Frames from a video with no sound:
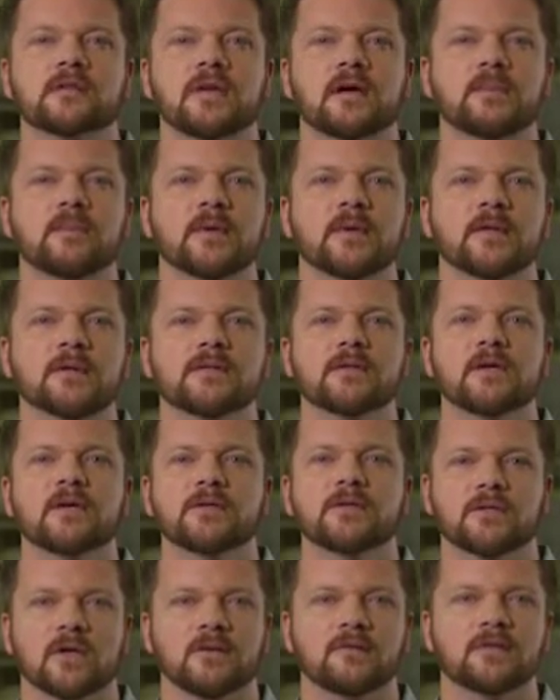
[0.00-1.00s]
companies
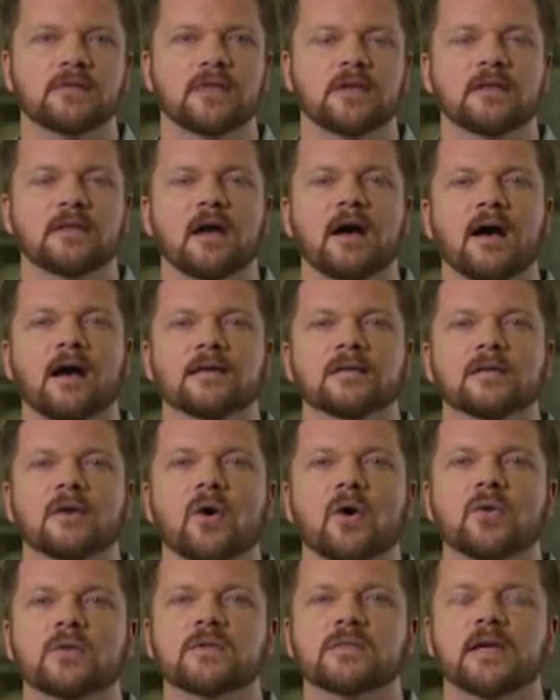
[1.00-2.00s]
servicing the hot and
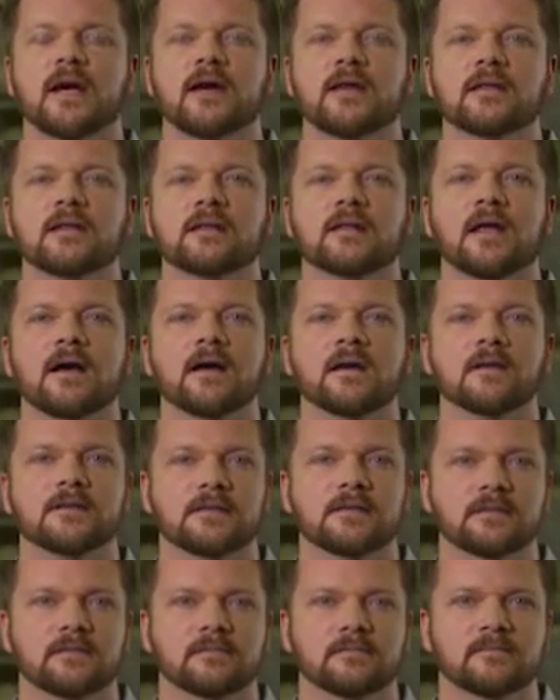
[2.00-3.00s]
cold side of the
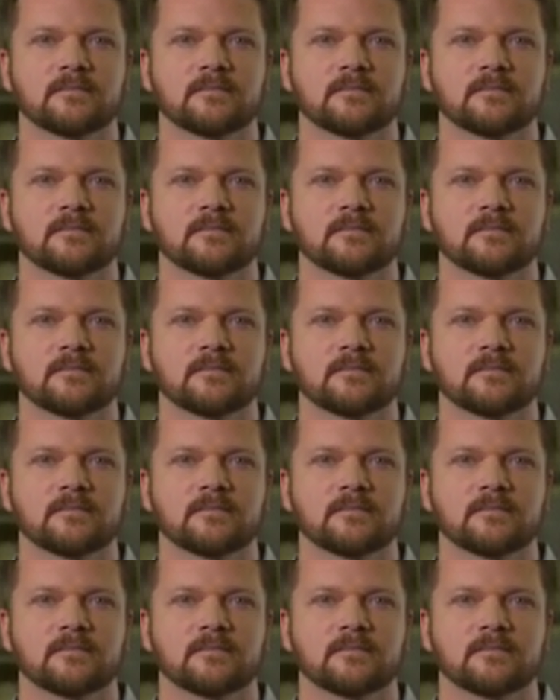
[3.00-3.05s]
lines.